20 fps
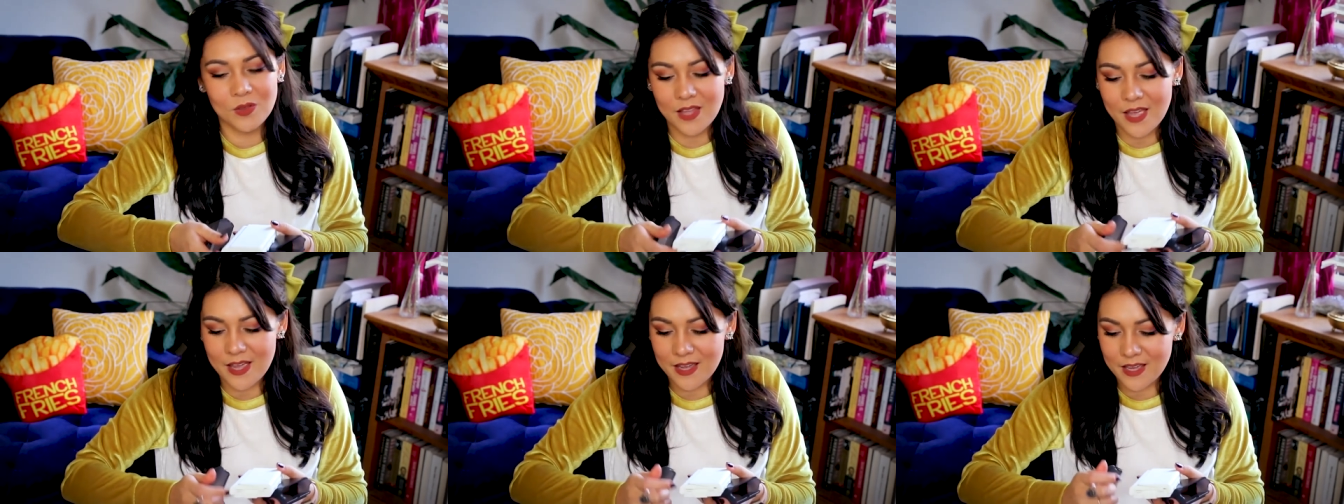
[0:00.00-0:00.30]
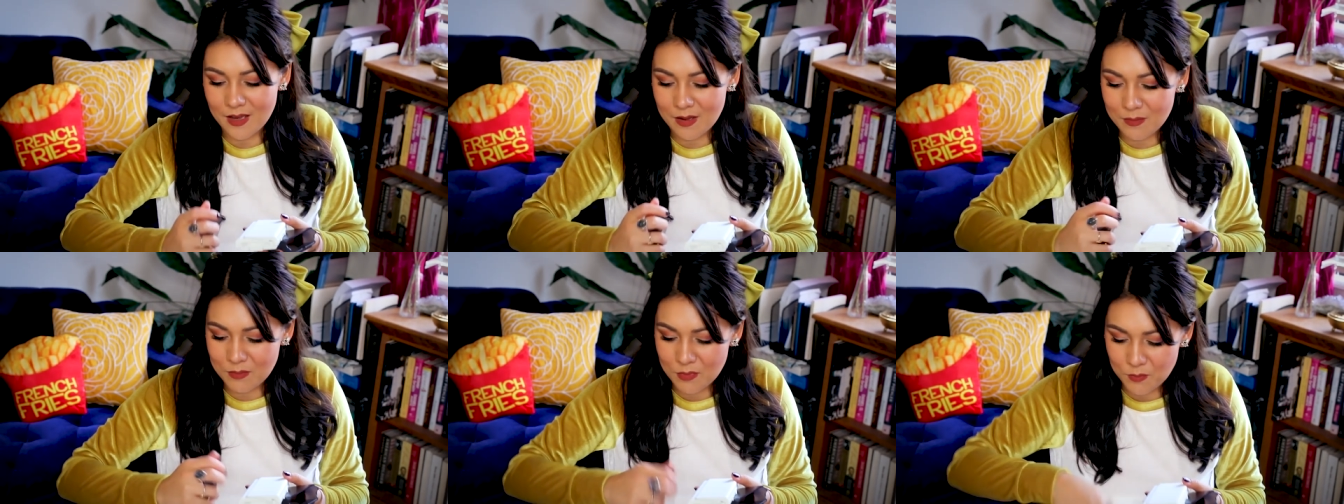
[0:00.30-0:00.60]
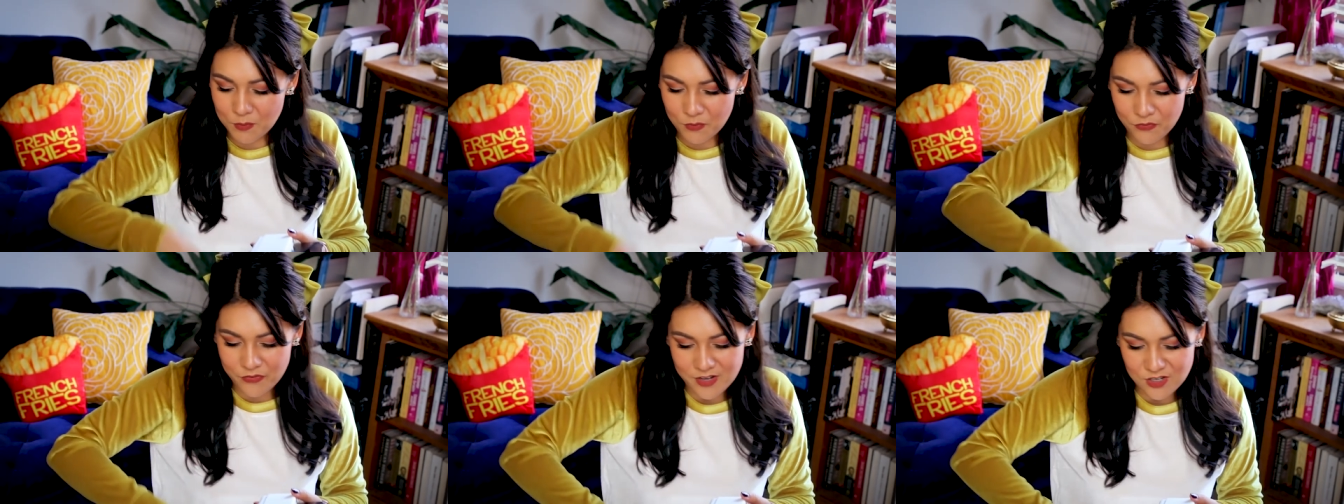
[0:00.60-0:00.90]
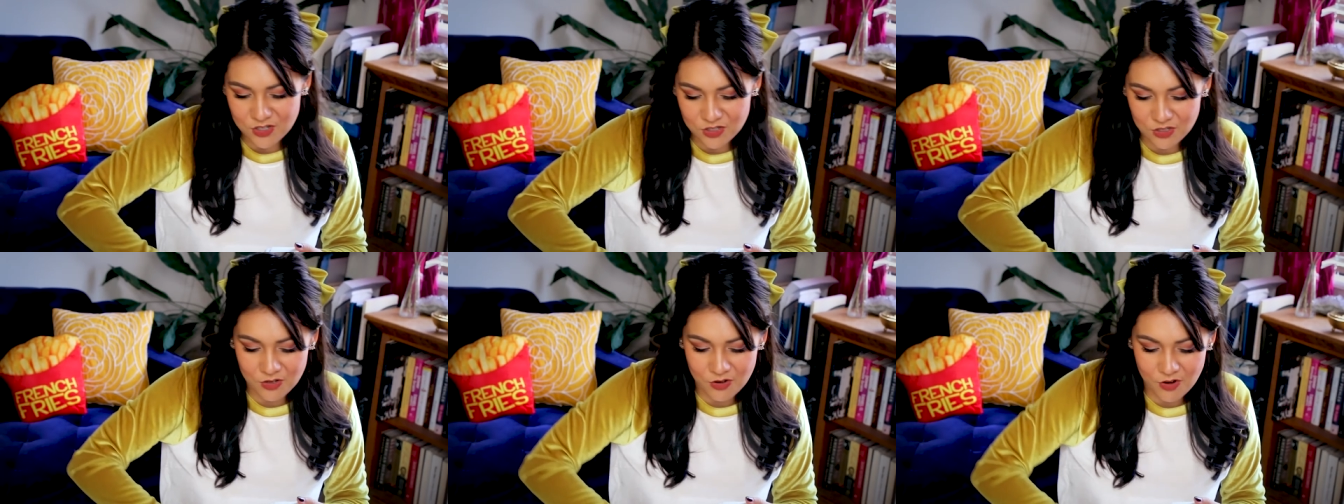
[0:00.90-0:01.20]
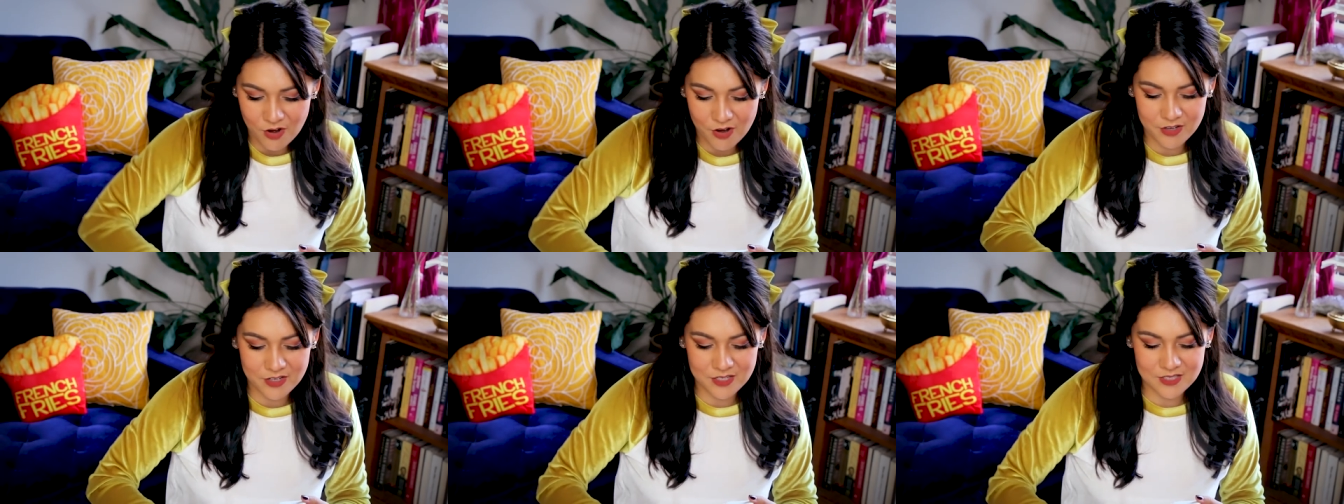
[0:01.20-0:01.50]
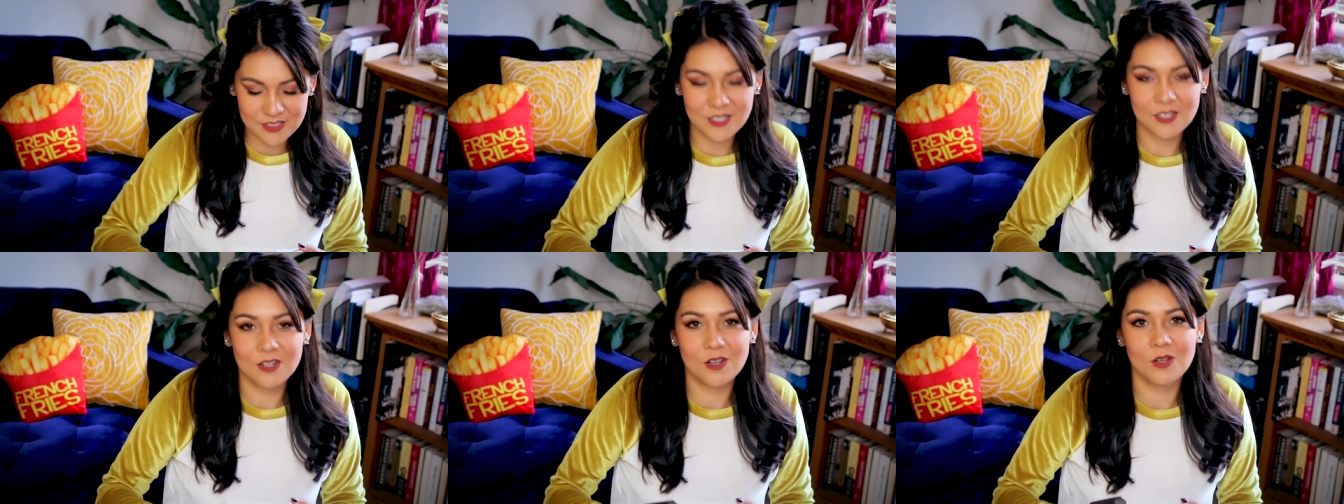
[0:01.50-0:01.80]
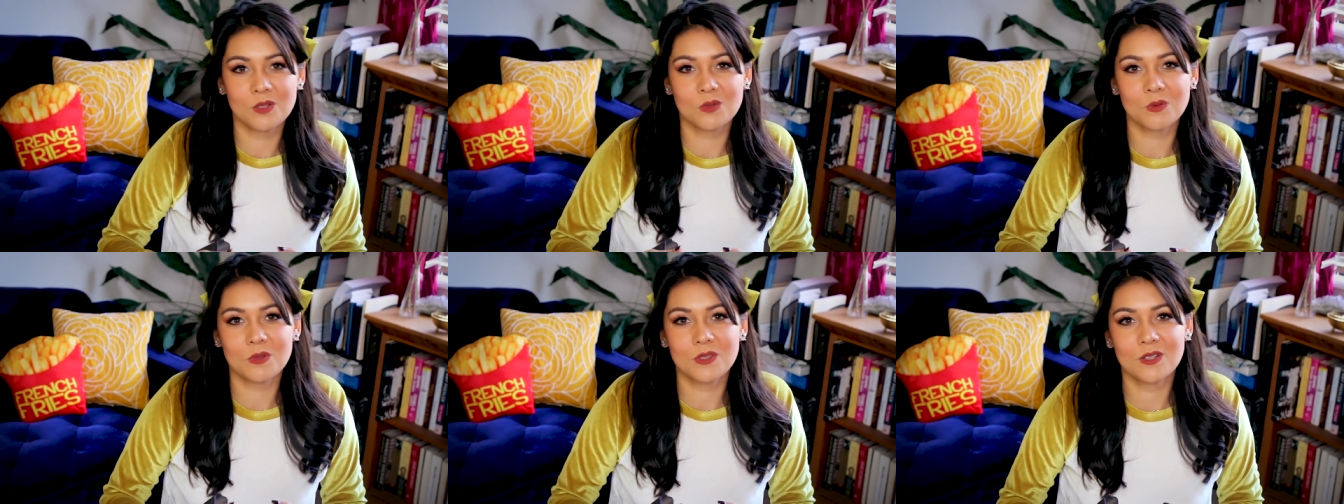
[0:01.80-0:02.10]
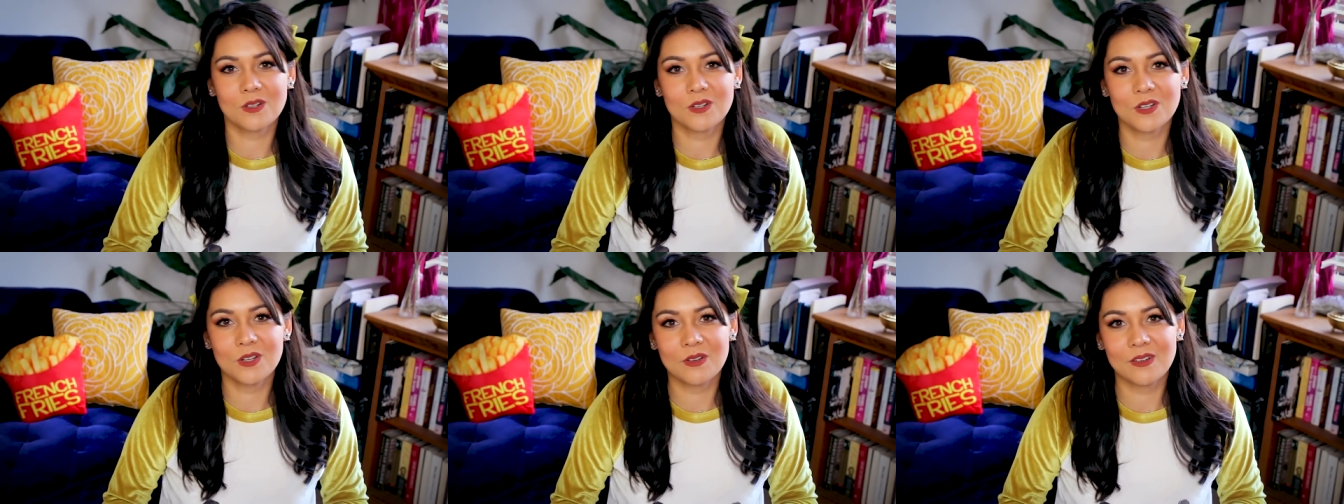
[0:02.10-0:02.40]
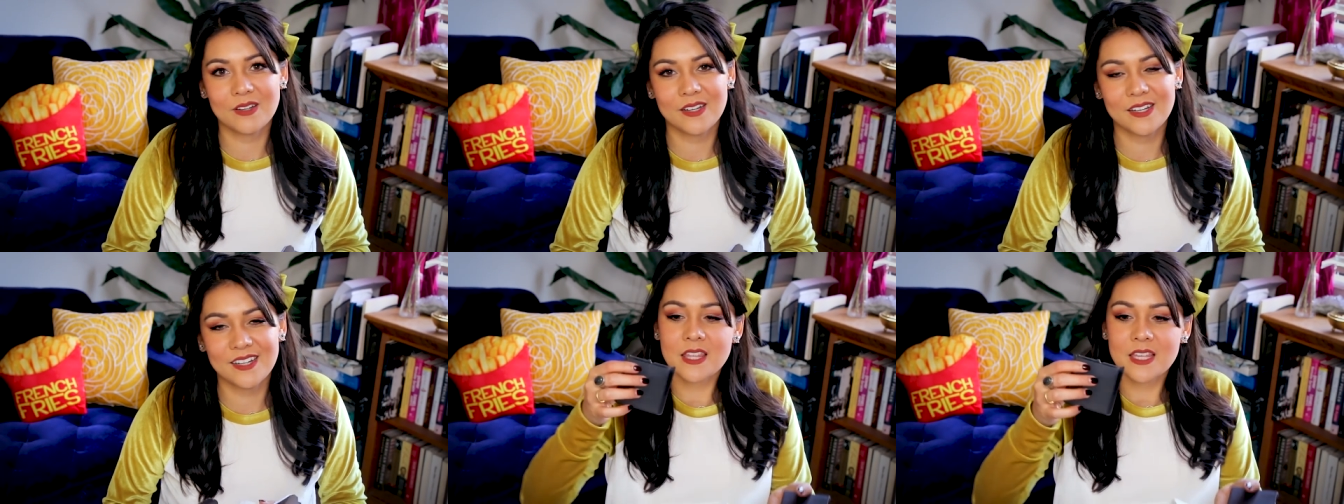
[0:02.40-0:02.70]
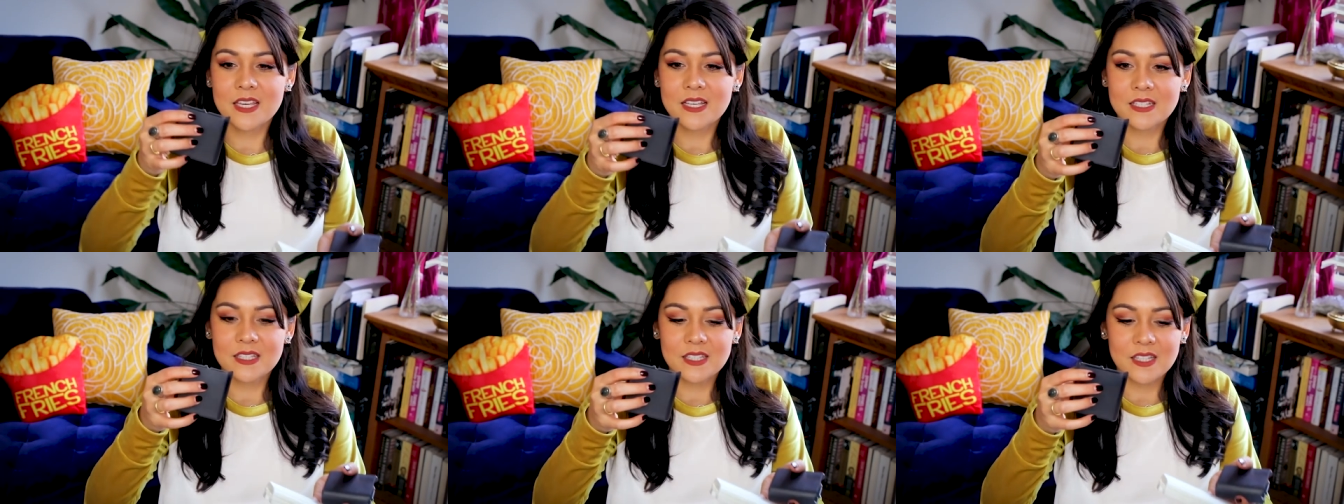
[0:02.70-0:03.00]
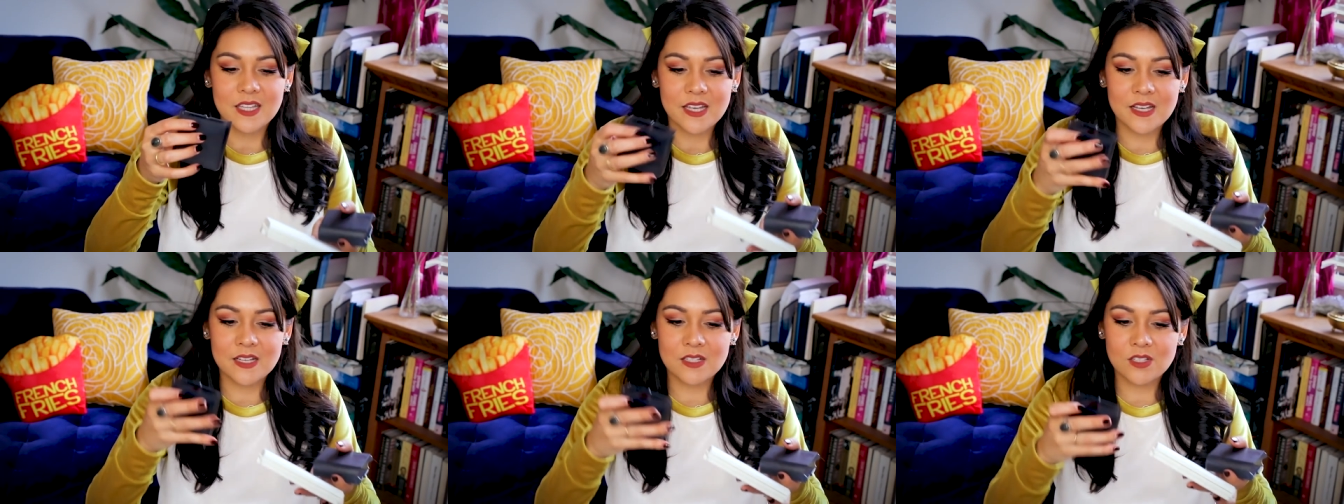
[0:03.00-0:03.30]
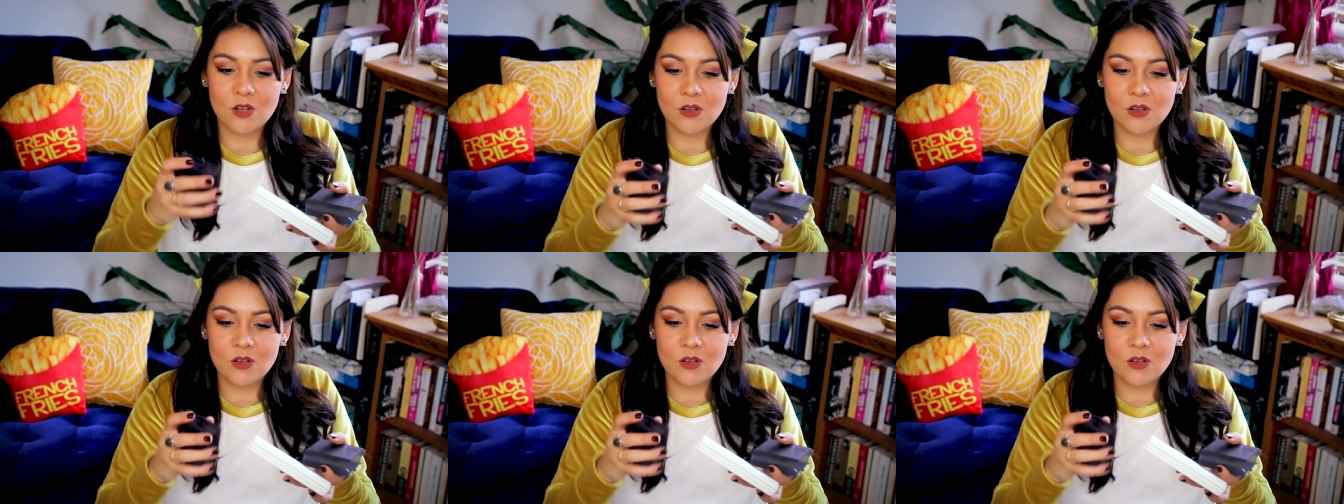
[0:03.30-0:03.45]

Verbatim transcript: like I'm a professional artist that knows what they're doing. These things